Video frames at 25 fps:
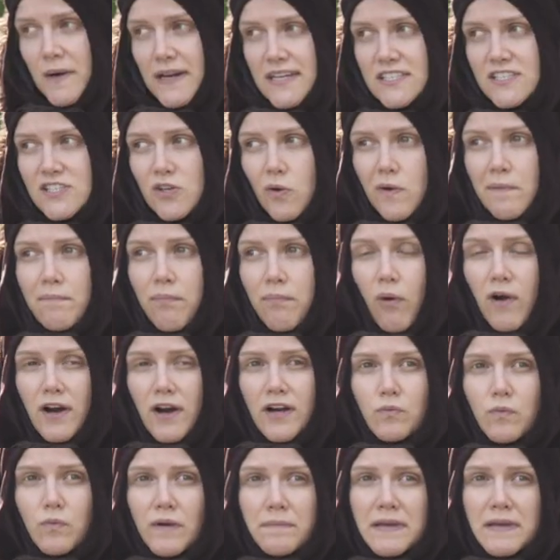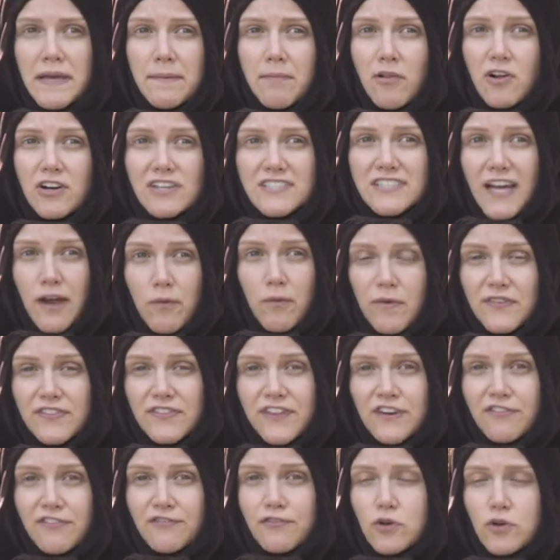why it's so important when people are done with
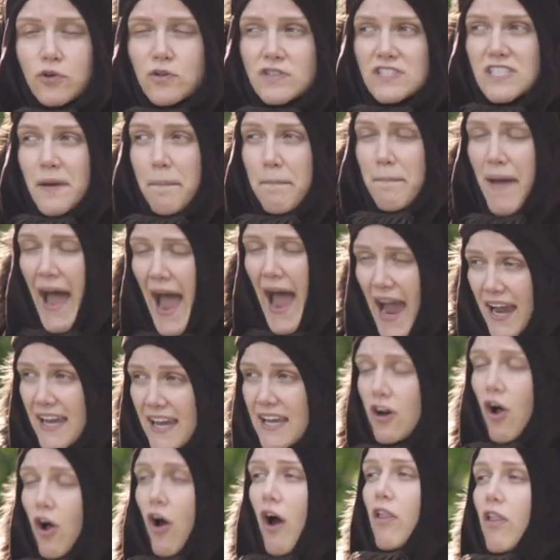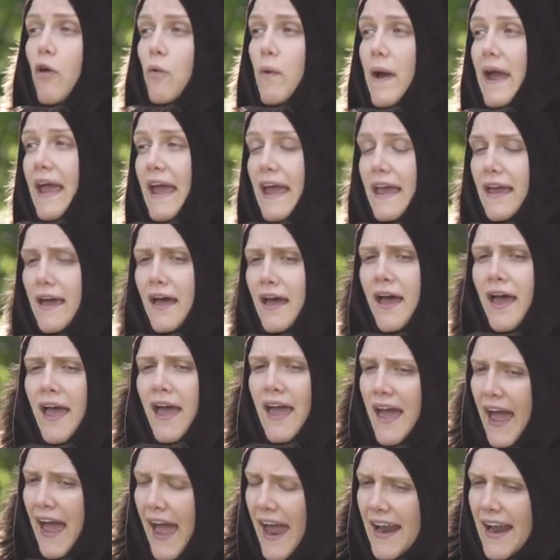their food to pack it all away
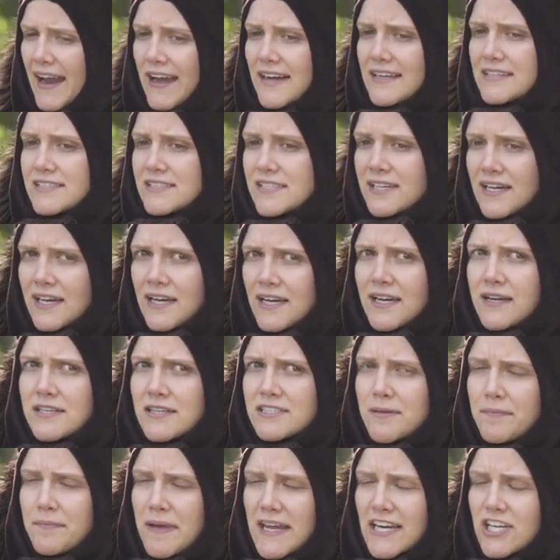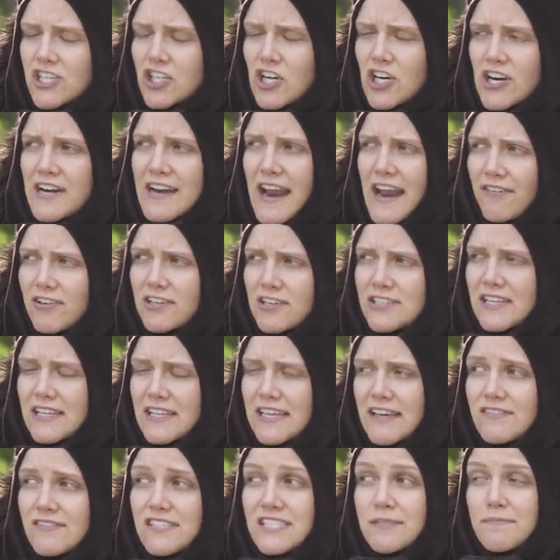and to make sure never to
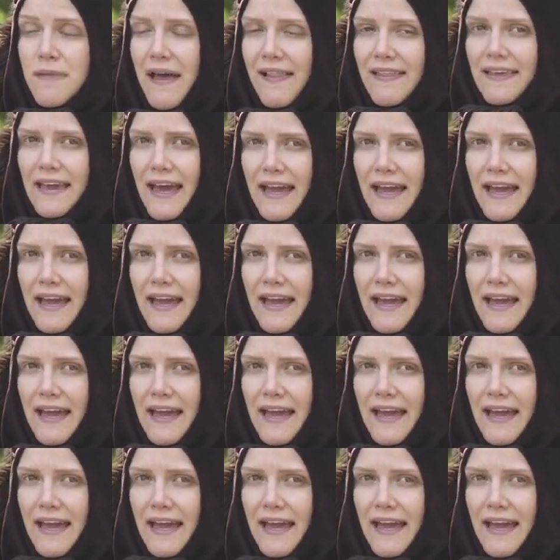leave smelly